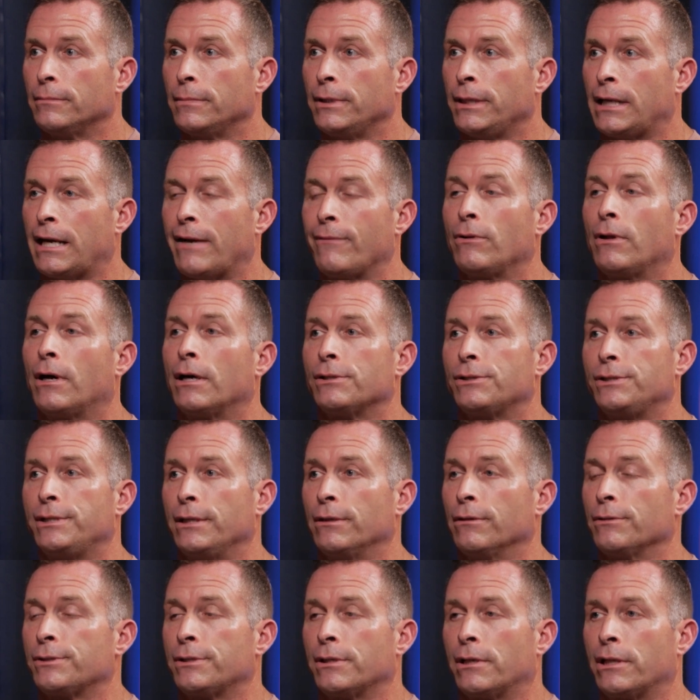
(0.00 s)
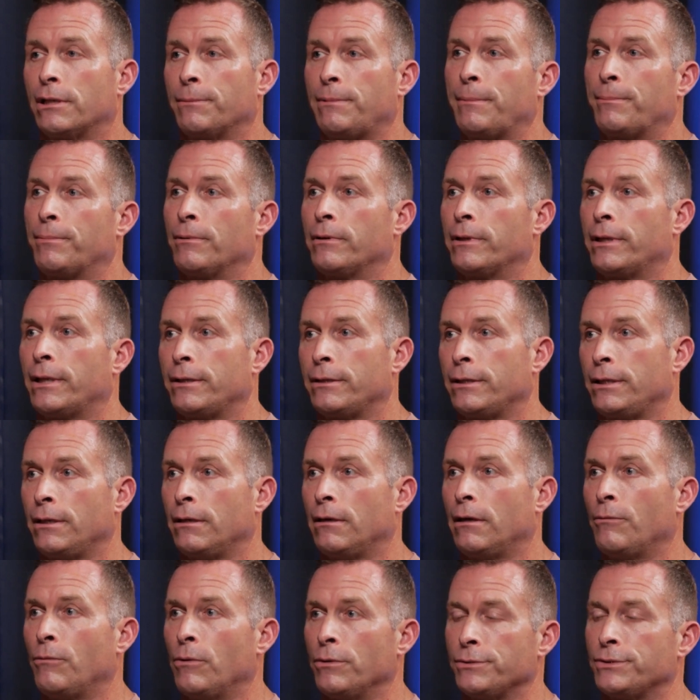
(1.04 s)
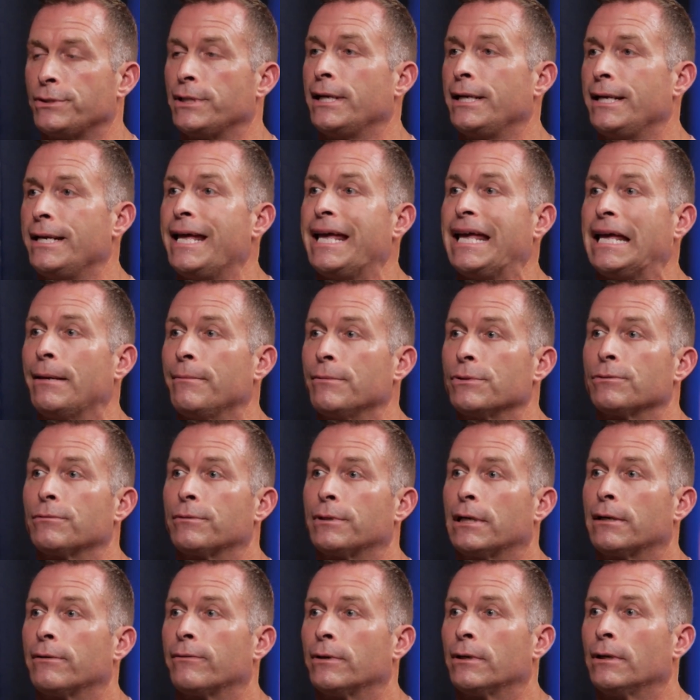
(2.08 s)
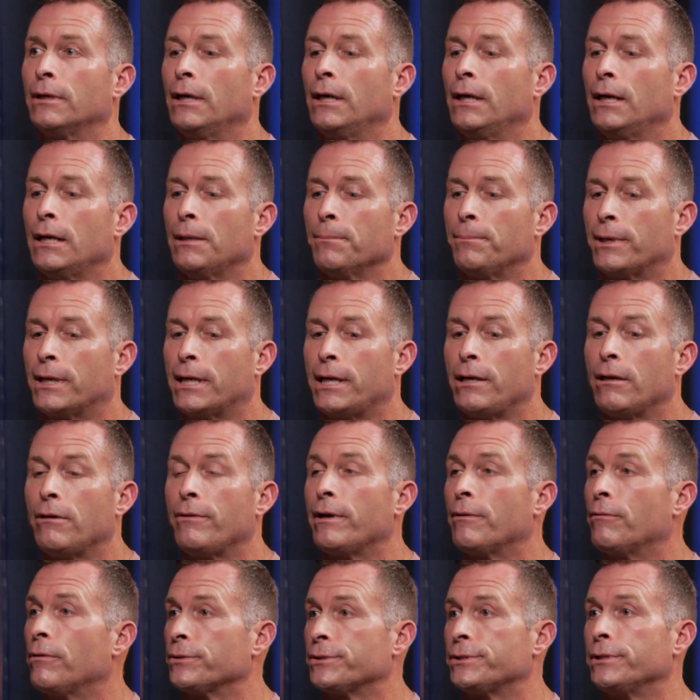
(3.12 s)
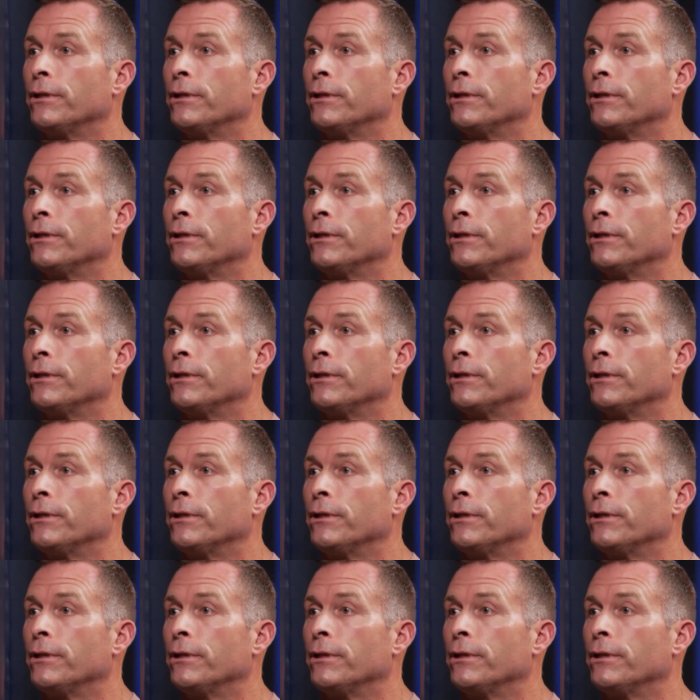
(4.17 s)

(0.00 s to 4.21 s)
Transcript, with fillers: And I've lost deals to other people that you know I won't say names or whatever, yep. but I know they will.